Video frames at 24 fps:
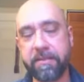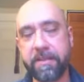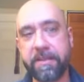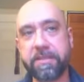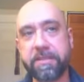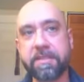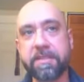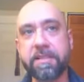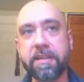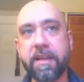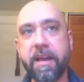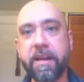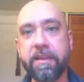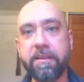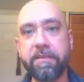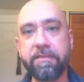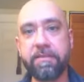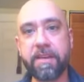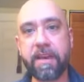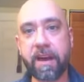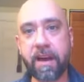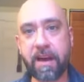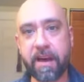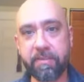It's kind of
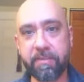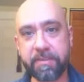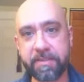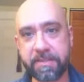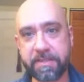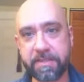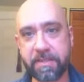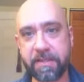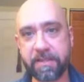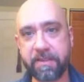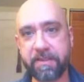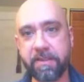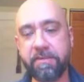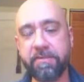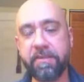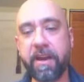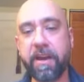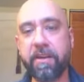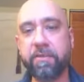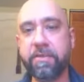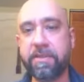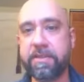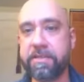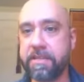the opposite of
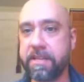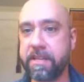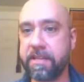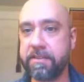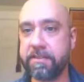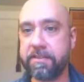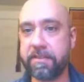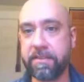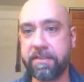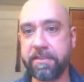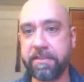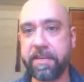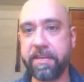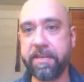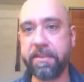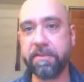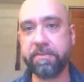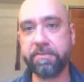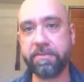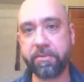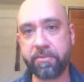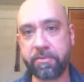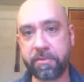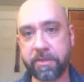how we tend to think
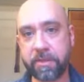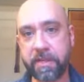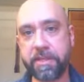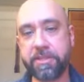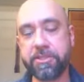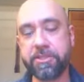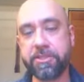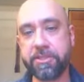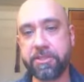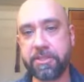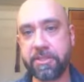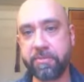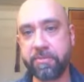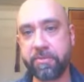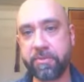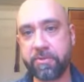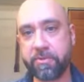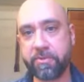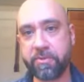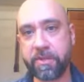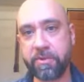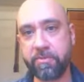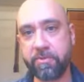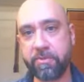of the relationship
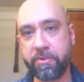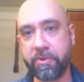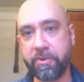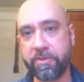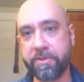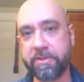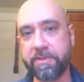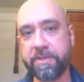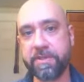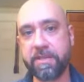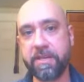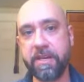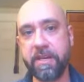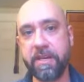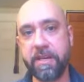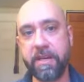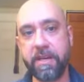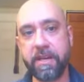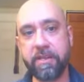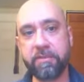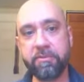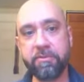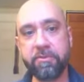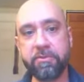between books
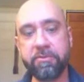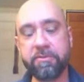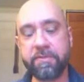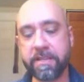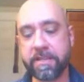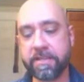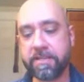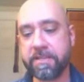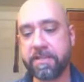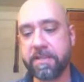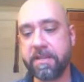and movies.